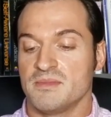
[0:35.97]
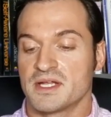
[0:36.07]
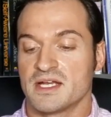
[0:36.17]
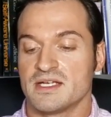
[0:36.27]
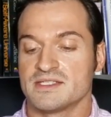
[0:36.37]

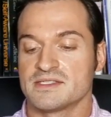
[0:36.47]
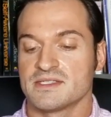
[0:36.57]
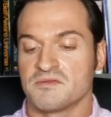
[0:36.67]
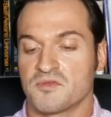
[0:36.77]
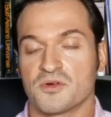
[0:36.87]

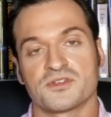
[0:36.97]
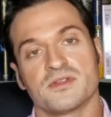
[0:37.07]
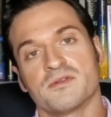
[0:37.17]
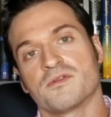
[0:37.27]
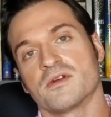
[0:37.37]
because
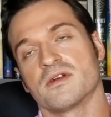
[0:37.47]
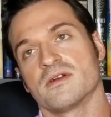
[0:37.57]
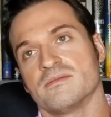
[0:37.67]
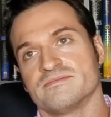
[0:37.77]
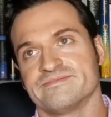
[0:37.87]
unfortunately for